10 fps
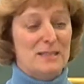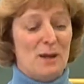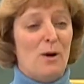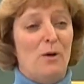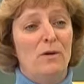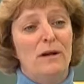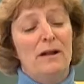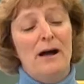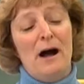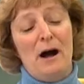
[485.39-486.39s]
So
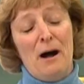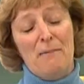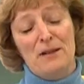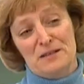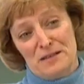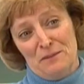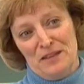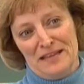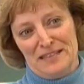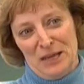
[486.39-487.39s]
there's some
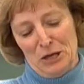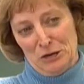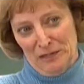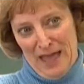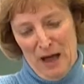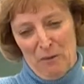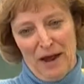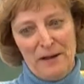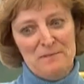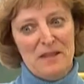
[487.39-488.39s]
things that you can learn that
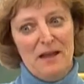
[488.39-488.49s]
way.